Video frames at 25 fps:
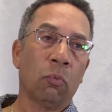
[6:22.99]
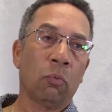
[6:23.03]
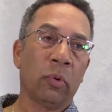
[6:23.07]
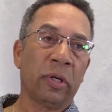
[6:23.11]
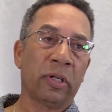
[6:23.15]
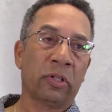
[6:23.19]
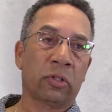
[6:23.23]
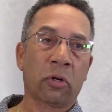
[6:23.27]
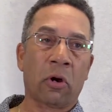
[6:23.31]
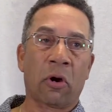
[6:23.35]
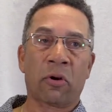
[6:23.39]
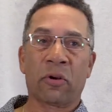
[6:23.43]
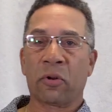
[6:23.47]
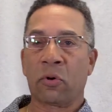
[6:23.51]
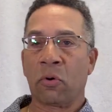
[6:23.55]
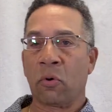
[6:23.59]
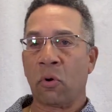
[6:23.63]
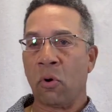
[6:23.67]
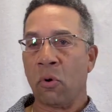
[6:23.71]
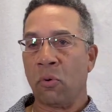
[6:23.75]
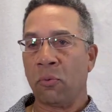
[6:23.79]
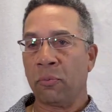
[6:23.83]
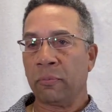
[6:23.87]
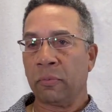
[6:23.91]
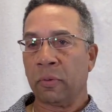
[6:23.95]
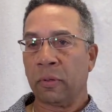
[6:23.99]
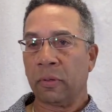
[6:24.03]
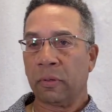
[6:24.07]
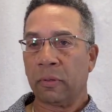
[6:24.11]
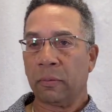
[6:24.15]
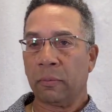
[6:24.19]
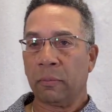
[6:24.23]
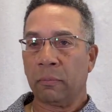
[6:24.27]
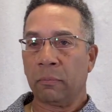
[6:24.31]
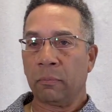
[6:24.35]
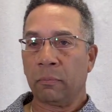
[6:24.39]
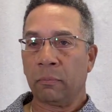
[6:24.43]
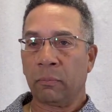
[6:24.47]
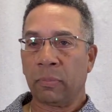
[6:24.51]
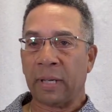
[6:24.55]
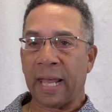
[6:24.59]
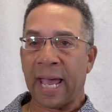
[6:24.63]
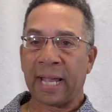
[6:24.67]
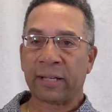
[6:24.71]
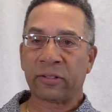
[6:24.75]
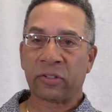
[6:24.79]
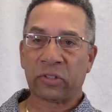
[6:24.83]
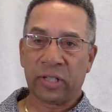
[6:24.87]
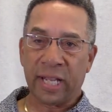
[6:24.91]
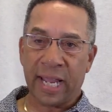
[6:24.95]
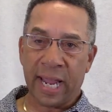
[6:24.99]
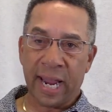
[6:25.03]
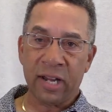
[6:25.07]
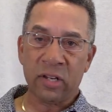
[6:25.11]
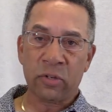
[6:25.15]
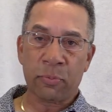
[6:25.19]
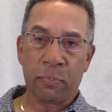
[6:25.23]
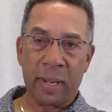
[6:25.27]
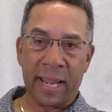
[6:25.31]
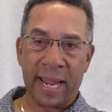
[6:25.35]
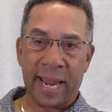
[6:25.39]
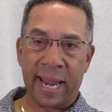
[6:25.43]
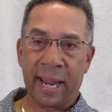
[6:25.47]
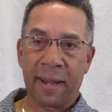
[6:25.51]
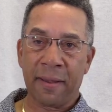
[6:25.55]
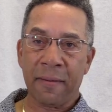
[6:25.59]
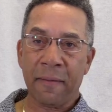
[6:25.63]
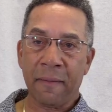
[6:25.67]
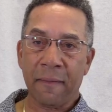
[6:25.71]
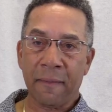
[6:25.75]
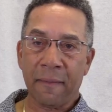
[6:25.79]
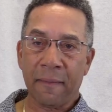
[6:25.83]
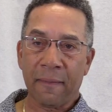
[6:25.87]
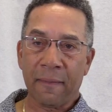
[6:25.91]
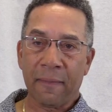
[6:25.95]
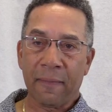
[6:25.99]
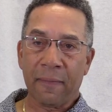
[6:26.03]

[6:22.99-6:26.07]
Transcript: We started our own black stage band